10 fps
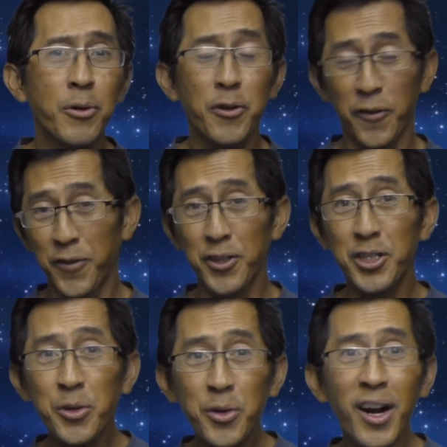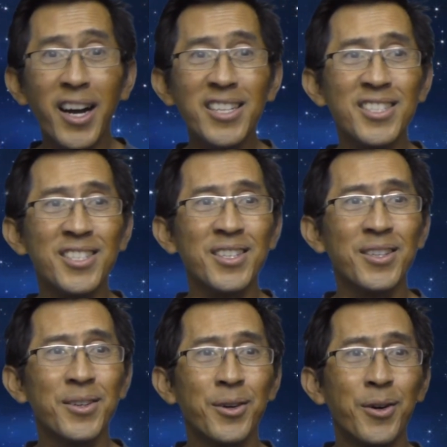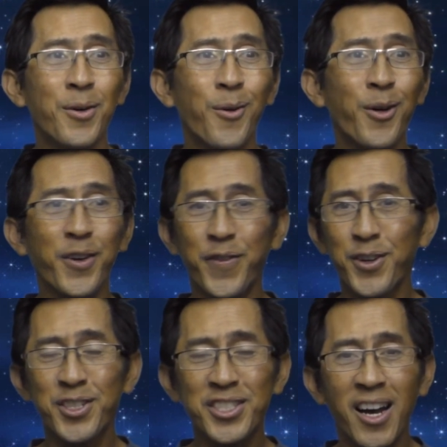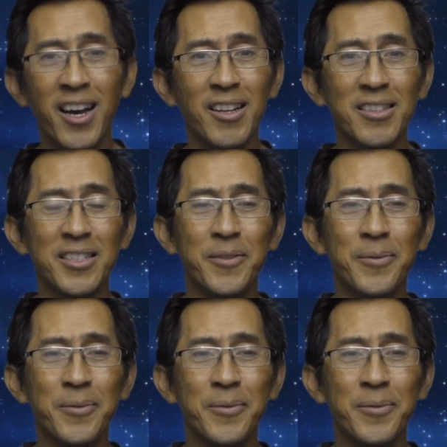your first crush, or your first child.